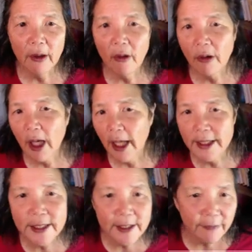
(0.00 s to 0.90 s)
all
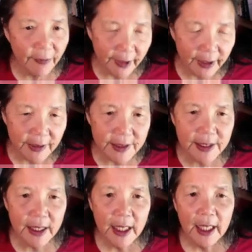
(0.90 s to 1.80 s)
kinds of
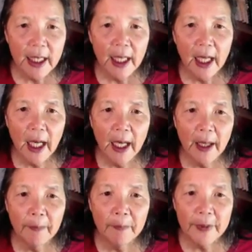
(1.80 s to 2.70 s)
things,
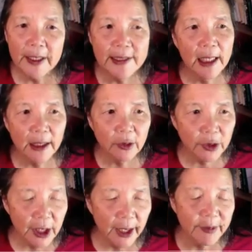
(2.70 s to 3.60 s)
is not a
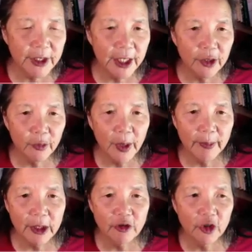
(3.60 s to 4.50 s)
good time to take your
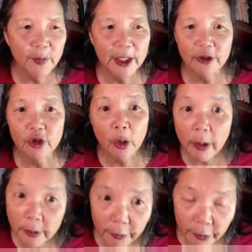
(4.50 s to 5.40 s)
remedy just because you're
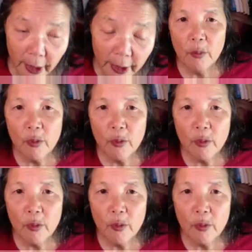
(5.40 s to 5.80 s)
going to forget.